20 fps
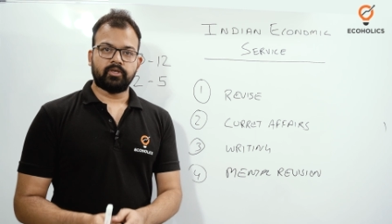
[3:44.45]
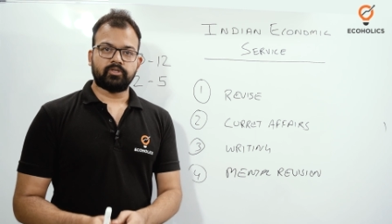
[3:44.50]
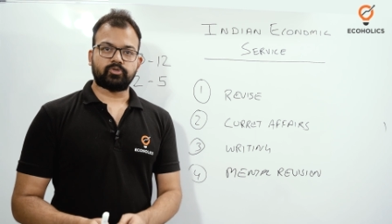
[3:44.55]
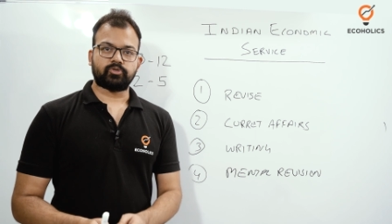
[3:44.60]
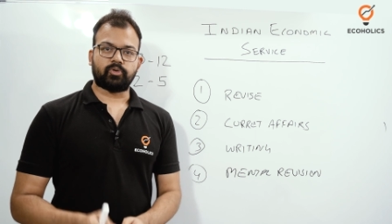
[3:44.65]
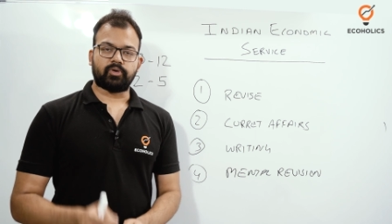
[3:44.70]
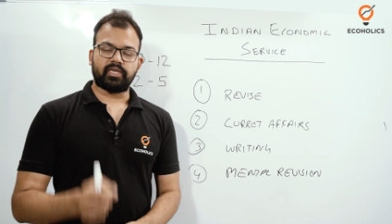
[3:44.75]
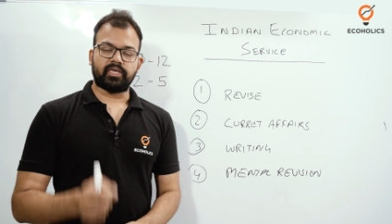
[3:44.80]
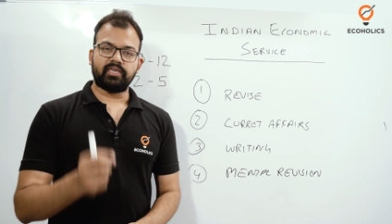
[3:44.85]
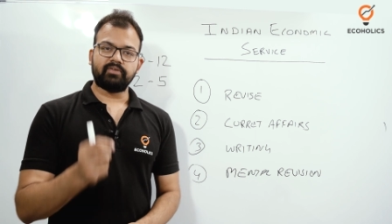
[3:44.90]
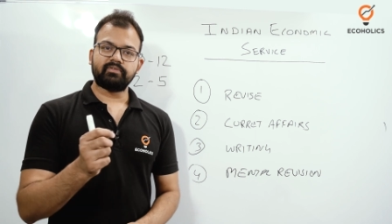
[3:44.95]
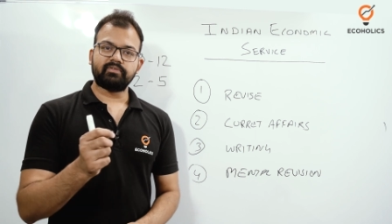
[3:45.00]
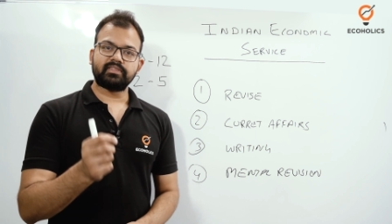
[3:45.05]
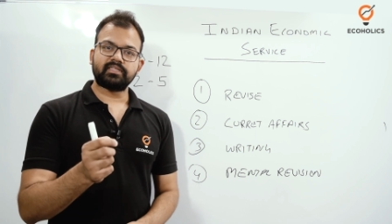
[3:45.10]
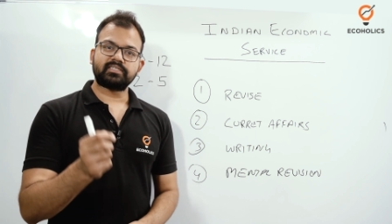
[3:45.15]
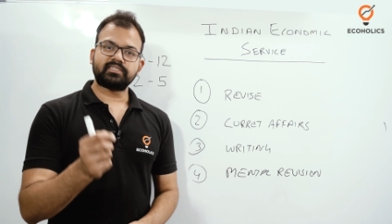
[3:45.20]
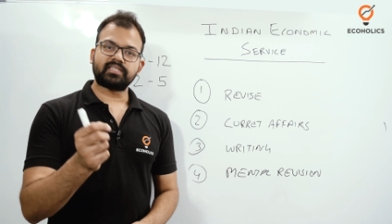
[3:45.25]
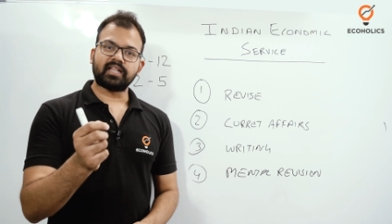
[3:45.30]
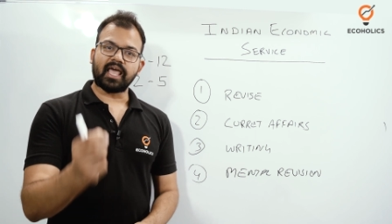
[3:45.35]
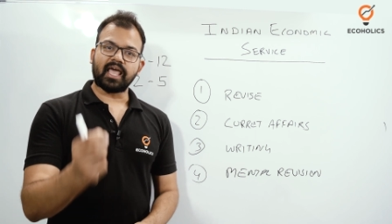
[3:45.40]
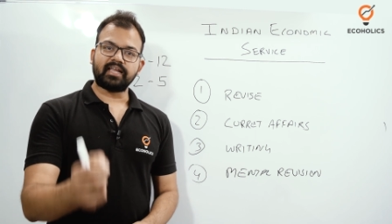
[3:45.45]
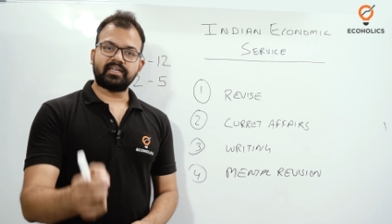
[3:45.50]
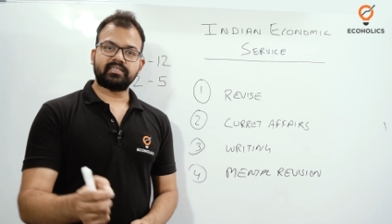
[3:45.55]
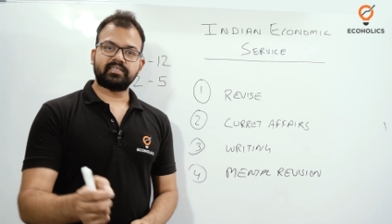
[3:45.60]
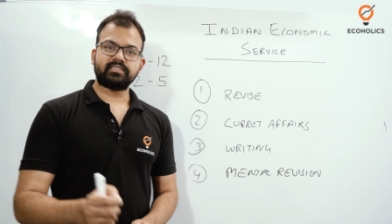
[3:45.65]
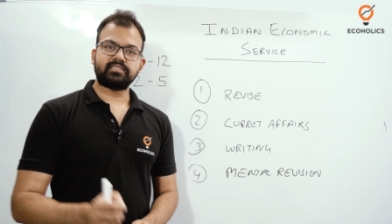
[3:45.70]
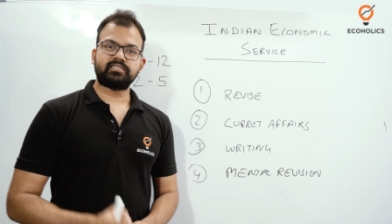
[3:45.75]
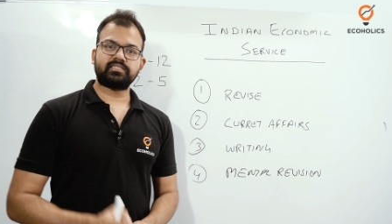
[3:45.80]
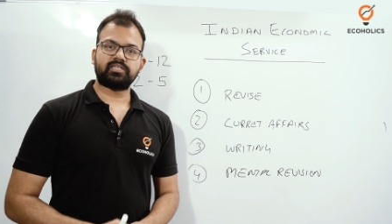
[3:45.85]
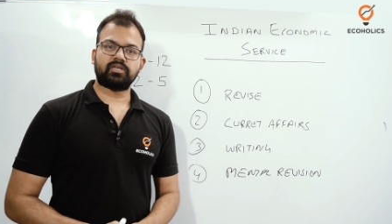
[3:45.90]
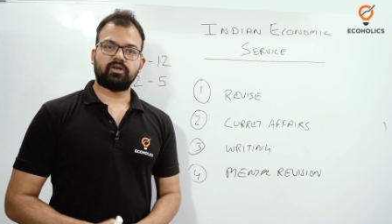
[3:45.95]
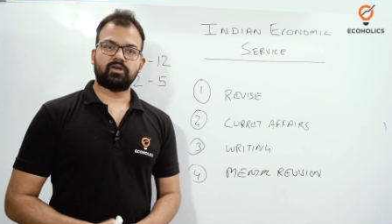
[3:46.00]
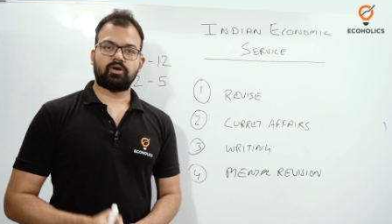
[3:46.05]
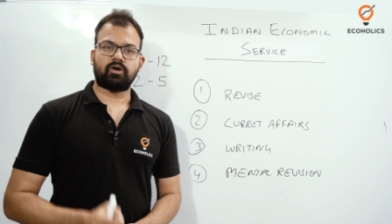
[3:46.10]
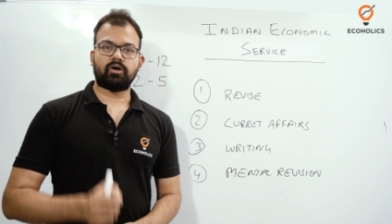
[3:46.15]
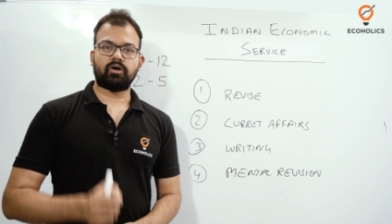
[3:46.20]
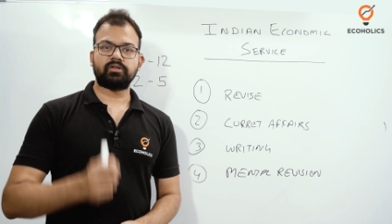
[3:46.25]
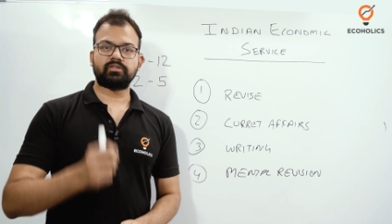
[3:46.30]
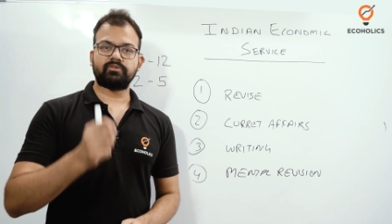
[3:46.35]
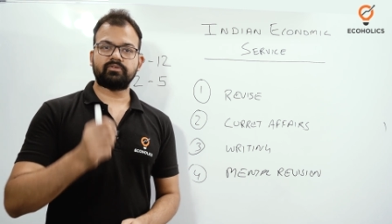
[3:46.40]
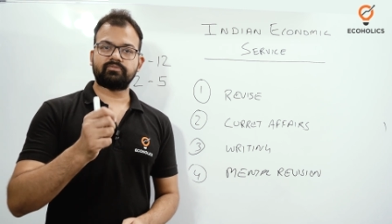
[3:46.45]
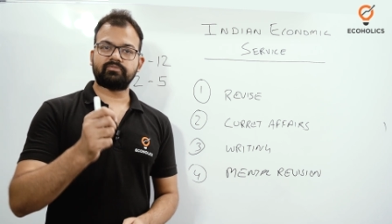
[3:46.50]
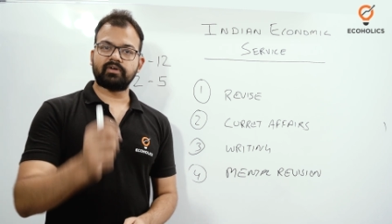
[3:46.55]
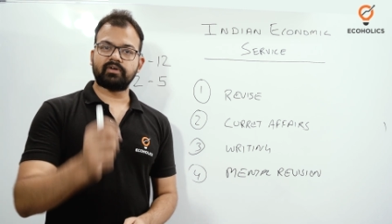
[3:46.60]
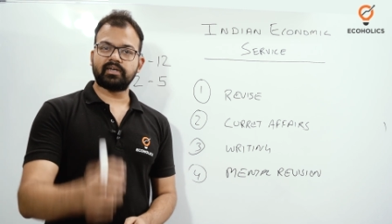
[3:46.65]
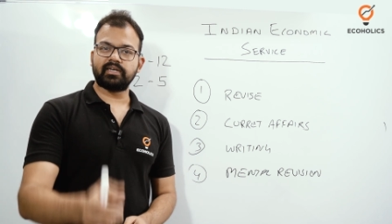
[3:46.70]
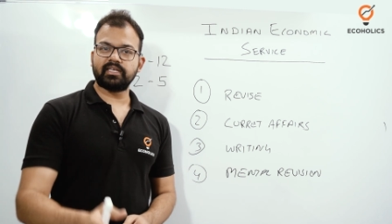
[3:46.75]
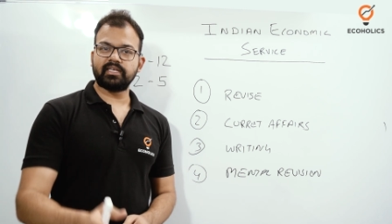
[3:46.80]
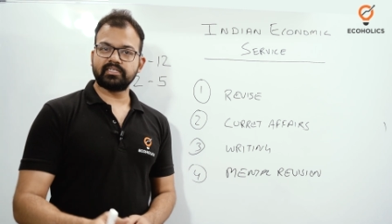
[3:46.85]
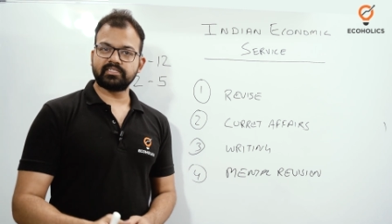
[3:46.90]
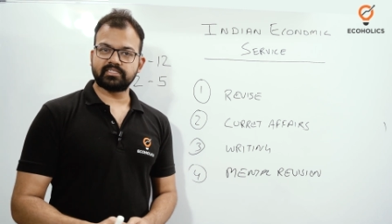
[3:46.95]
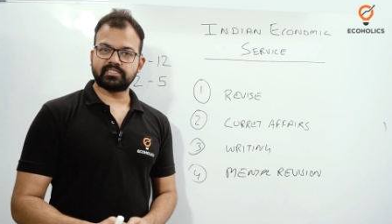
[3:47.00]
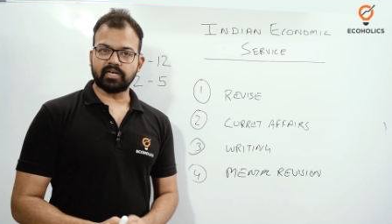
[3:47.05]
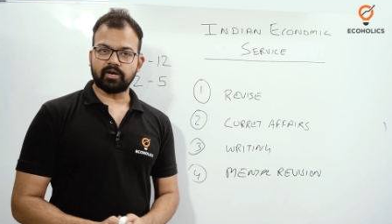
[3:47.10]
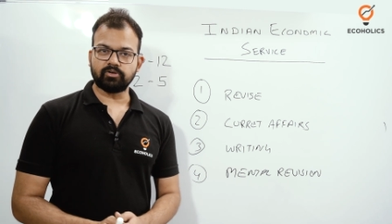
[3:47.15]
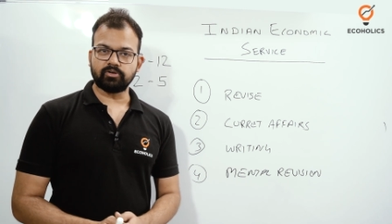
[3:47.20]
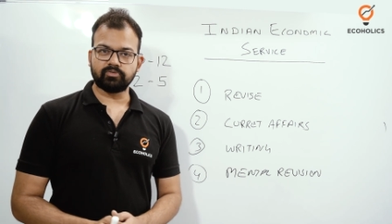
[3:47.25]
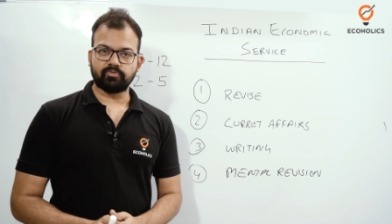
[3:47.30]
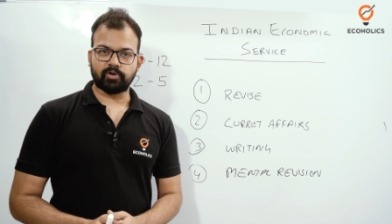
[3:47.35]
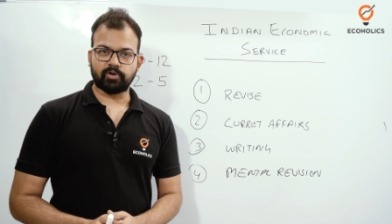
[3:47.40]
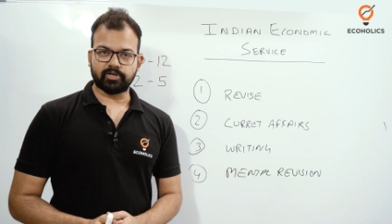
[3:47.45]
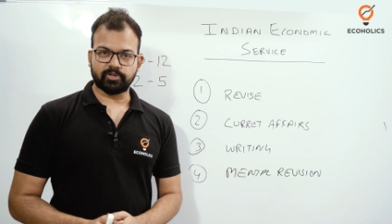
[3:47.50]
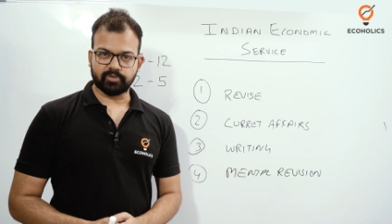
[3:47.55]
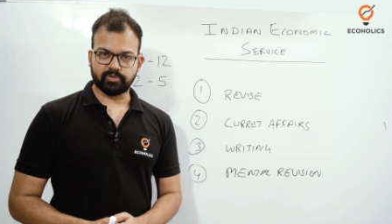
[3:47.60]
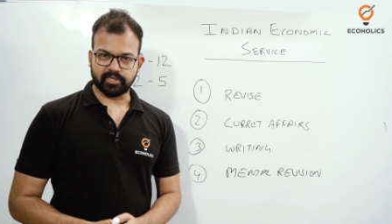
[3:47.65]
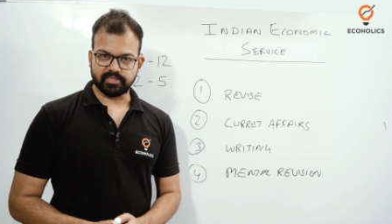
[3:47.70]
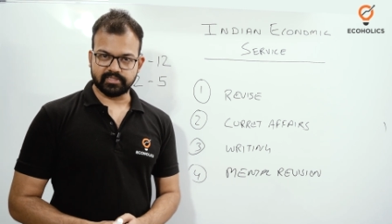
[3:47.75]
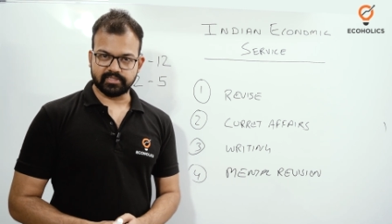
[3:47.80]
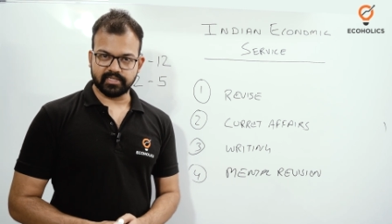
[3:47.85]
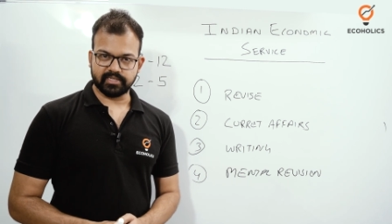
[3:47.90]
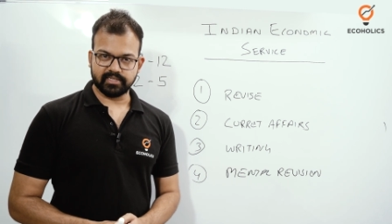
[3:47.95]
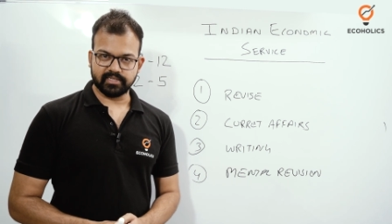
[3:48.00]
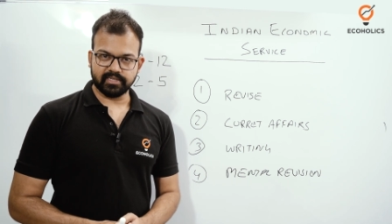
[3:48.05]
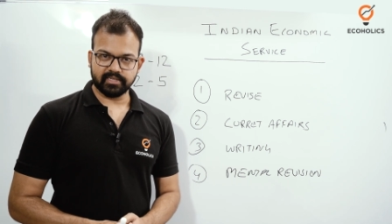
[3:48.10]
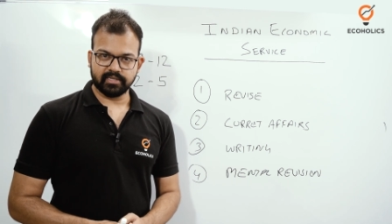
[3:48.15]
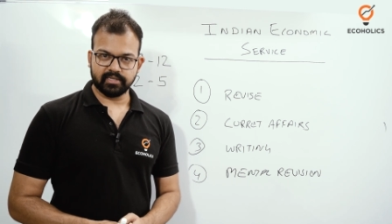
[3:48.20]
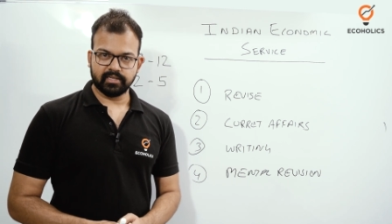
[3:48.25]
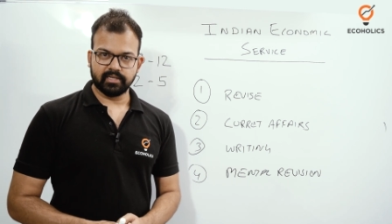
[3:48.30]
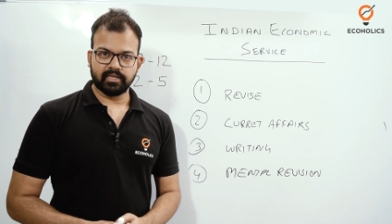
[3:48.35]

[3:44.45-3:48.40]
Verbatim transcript: So even the slightest or the funniest doubt what you consider,